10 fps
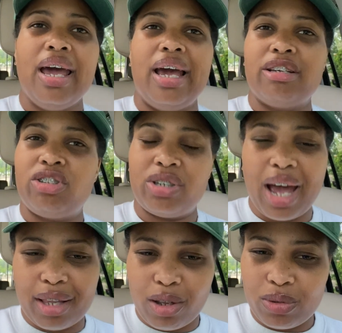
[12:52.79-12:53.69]
and
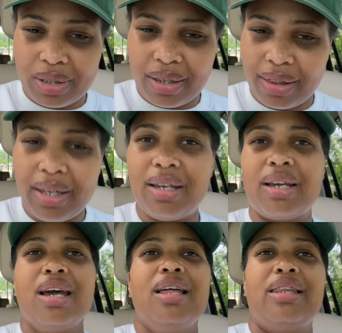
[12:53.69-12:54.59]
shallow to think
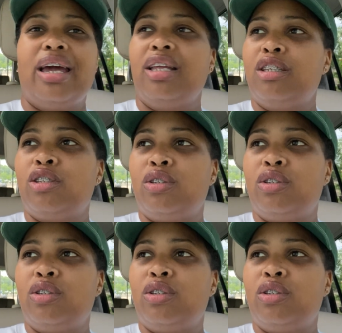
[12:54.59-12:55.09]
that